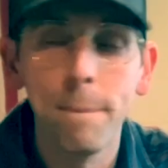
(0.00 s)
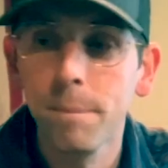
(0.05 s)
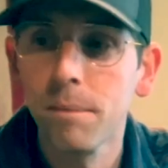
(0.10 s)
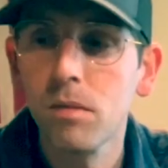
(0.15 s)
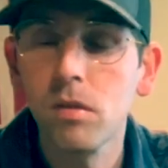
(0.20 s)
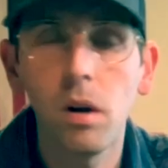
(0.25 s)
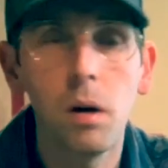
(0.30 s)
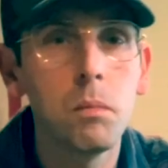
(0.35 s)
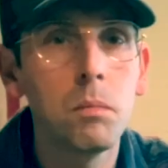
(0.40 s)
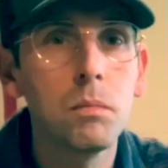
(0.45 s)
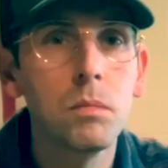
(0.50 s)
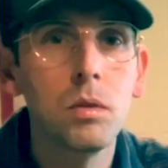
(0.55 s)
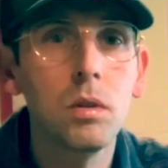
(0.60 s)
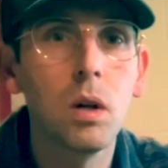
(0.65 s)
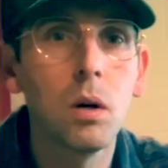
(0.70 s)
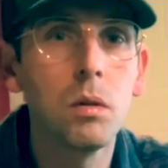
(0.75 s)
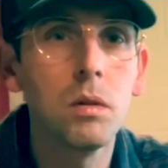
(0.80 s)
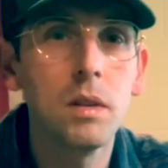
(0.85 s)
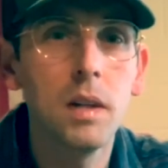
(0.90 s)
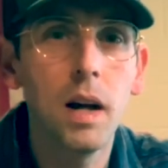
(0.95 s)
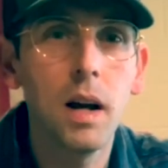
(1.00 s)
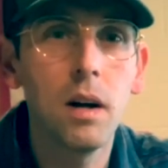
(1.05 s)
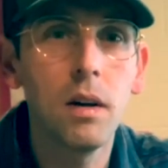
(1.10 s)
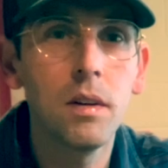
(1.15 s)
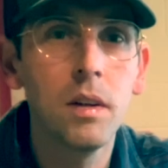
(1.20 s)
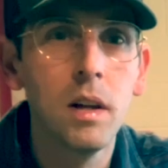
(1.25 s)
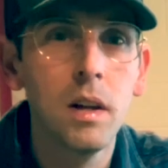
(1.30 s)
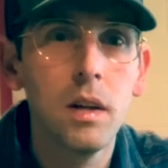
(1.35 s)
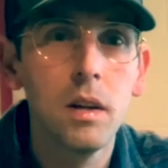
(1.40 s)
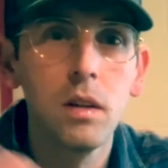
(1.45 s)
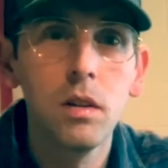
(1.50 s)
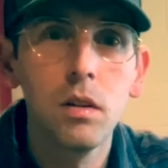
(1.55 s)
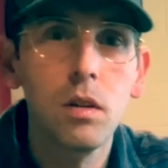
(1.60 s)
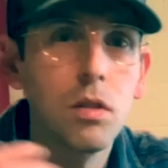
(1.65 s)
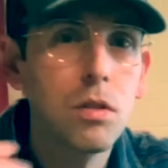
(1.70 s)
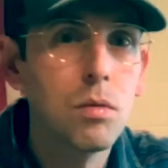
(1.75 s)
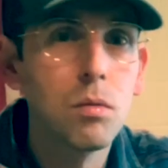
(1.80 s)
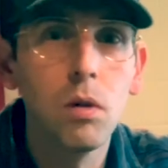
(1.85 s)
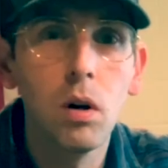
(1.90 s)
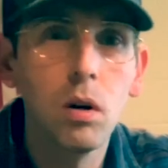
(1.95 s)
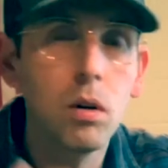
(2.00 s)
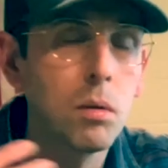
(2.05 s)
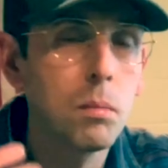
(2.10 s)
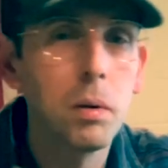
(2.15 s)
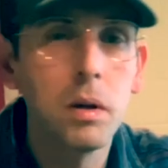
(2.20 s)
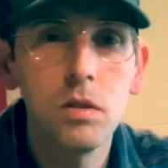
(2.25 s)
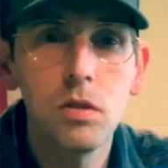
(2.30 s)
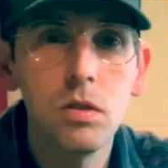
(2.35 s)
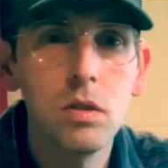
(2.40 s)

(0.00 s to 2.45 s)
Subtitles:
something's going down, throw a bunch